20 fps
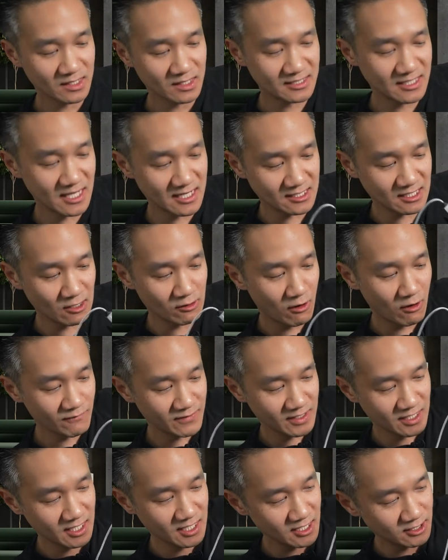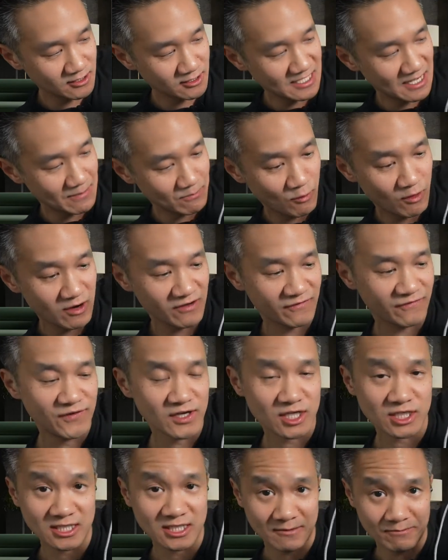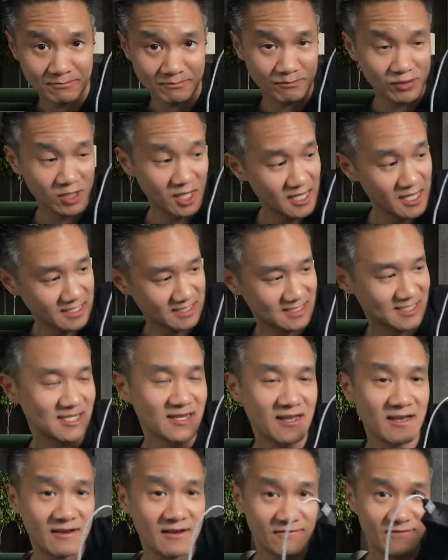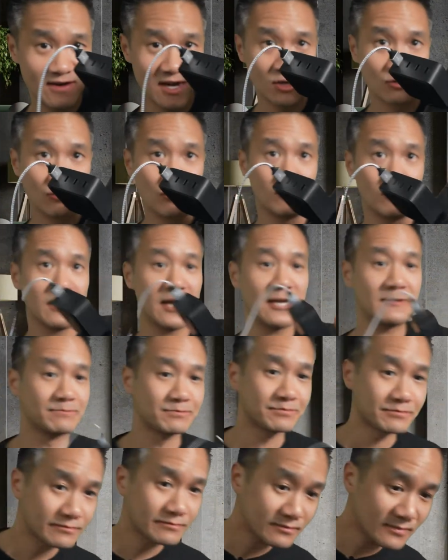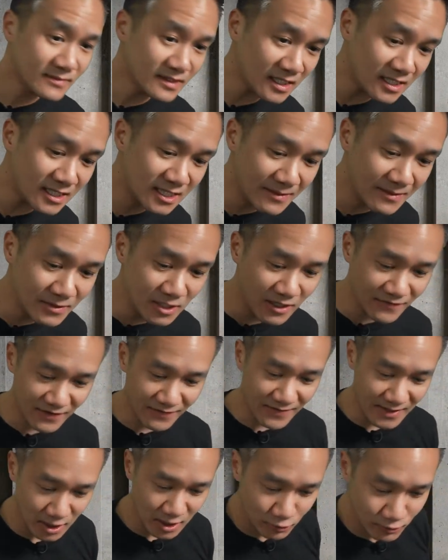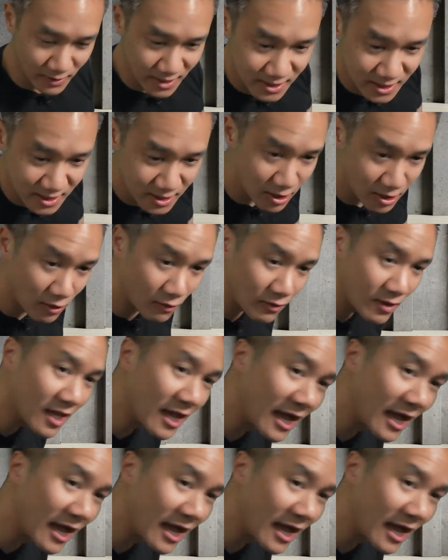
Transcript: Then over here, you got more efficient plugs. Very cool, right? Let me know if you have any questions. Oh,